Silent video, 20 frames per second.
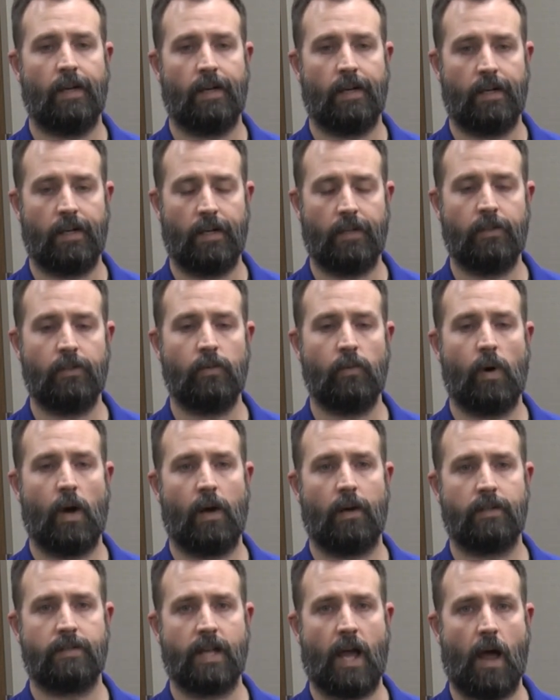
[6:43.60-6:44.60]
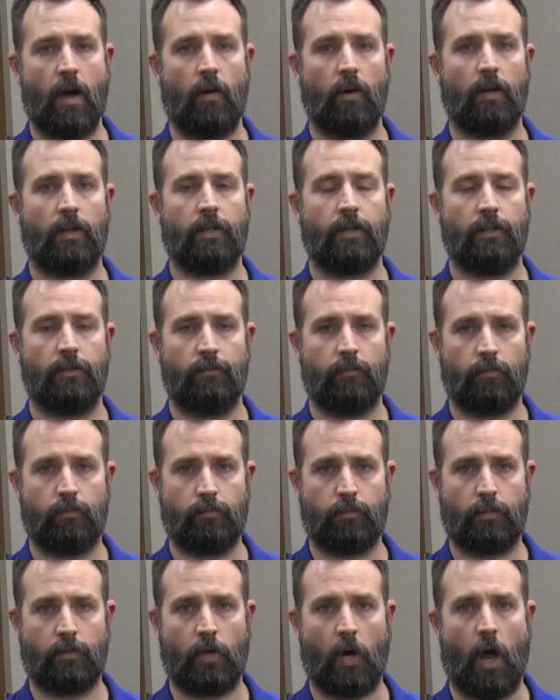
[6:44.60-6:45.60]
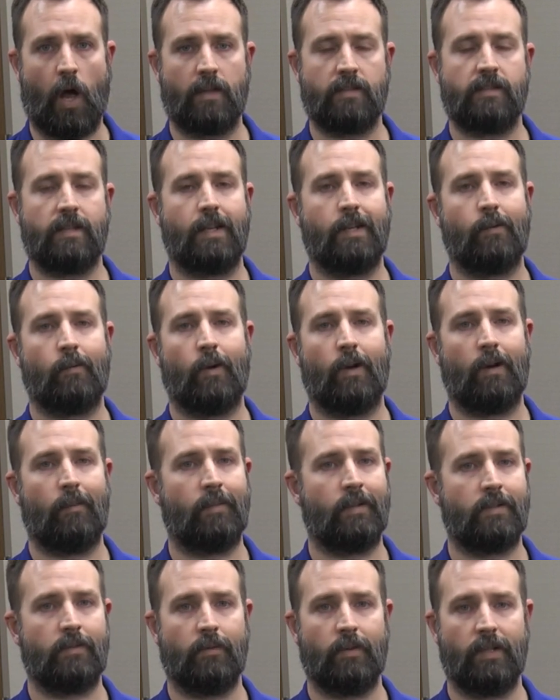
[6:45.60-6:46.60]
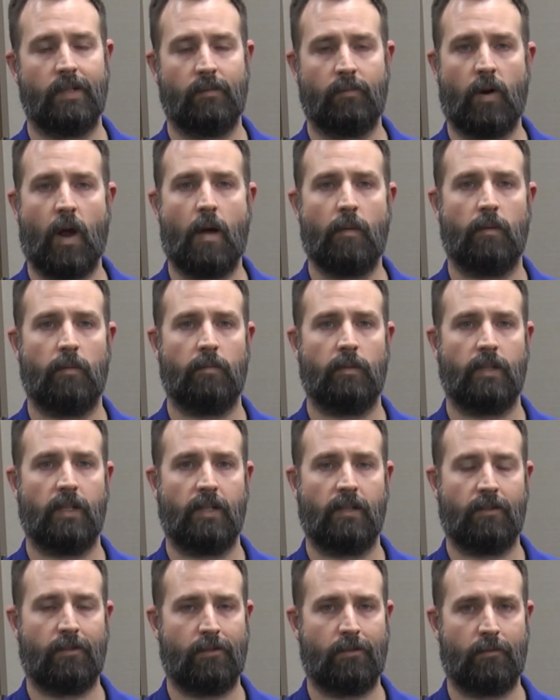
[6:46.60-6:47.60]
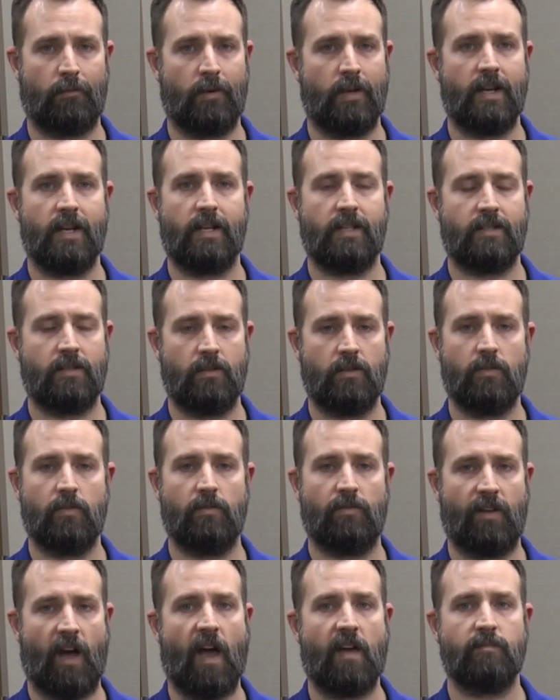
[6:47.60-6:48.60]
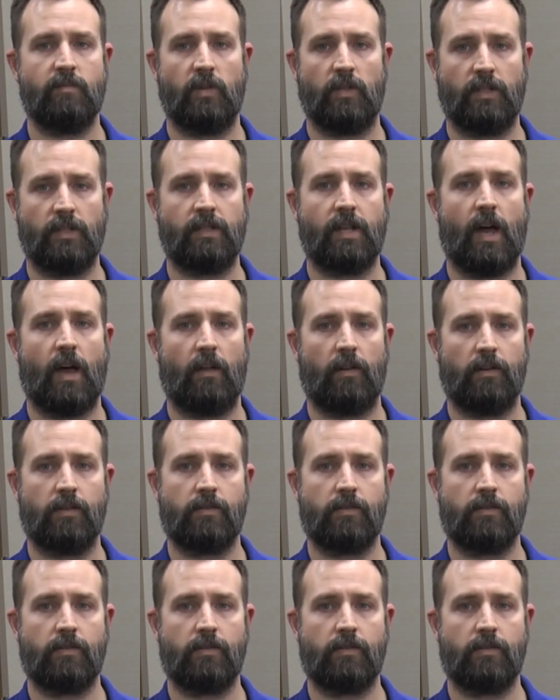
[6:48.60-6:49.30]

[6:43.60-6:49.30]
A new water tower could cost anywhere between probably $3 to $5 million.